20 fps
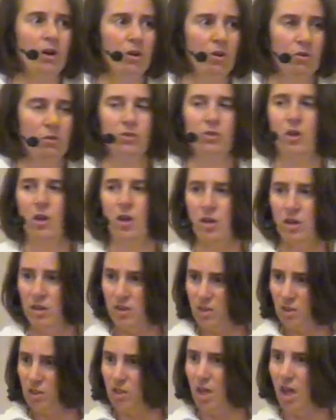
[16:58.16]
what goes
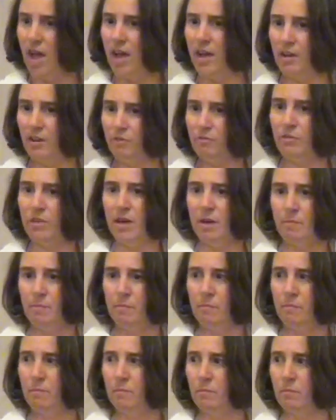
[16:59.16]
on inside of them.
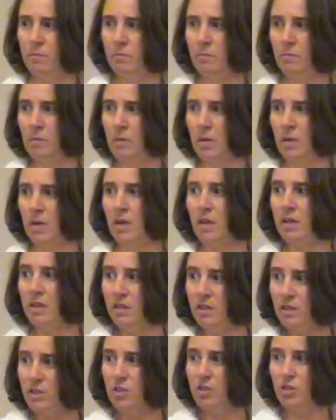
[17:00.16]

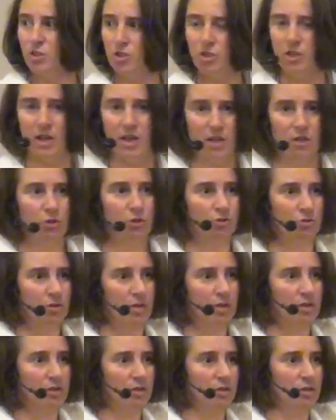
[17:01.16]
This is
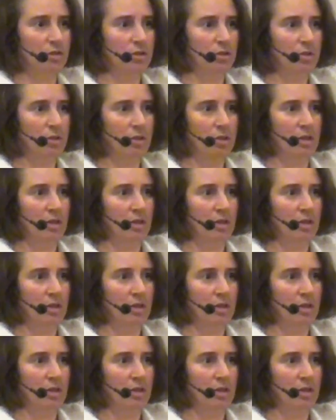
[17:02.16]
dangerous.